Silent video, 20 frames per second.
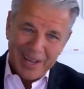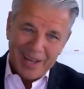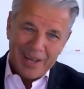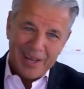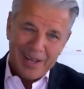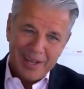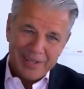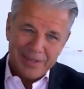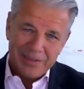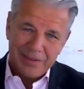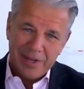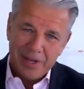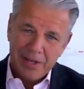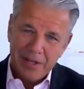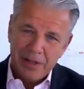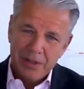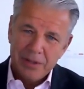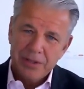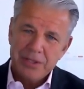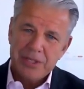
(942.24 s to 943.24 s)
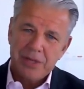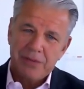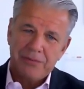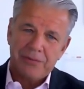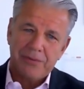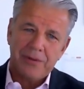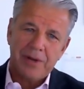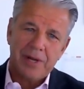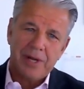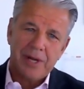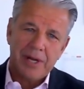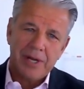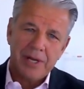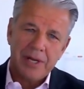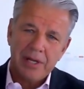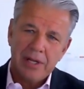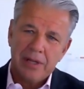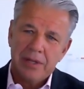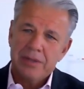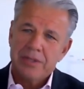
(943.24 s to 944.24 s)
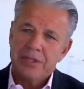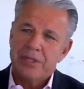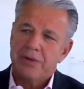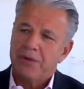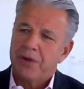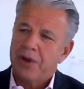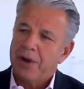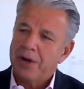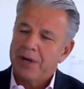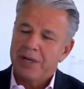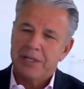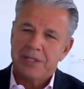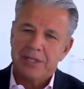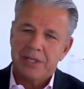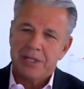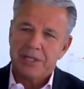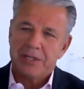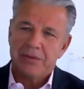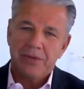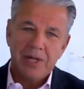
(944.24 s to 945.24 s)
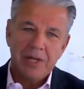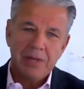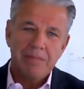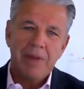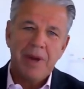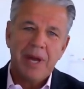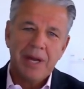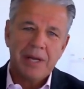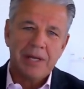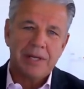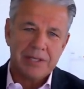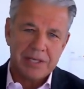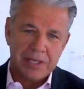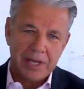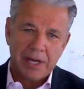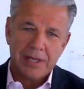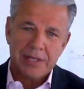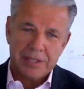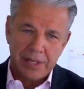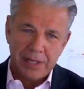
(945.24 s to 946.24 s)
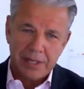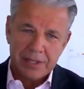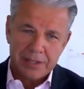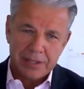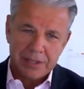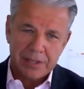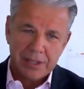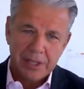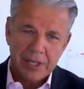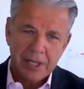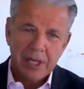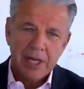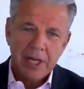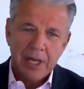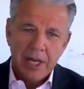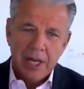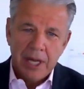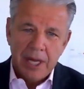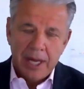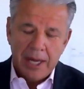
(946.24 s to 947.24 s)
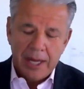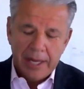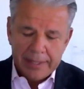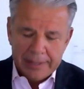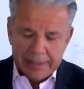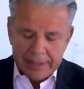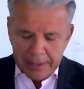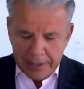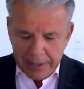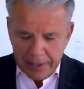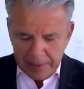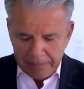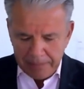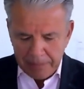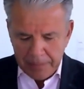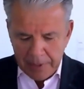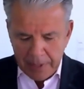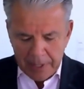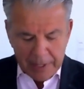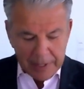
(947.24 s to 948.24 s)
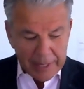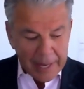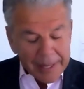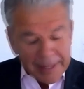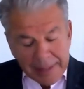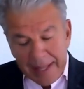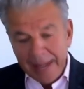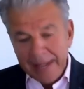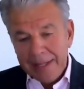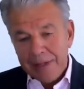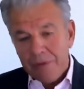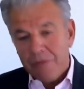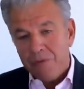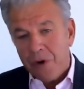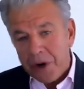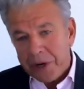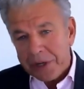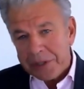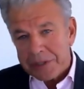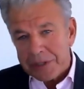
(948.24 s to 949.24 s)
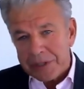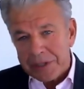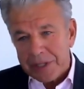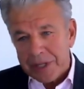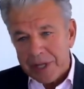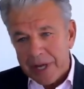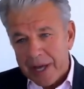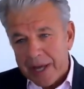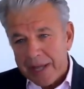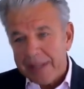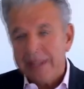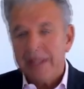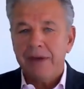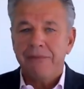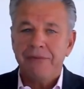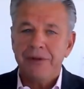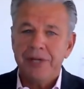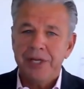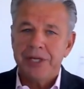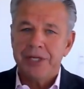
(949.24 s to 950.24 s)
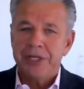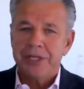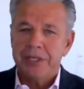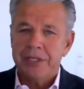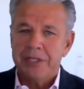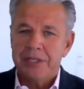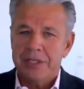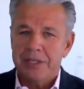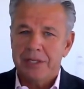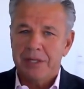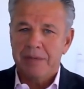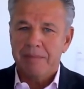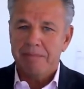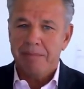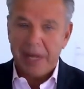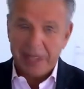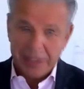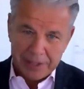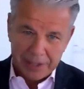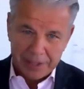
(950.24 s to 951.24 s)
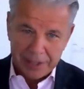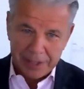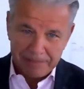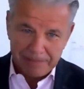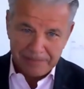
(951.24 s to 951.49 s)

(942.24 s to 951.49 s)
And inclusive currencies will make the success. And, you know, and then words and definitions matter.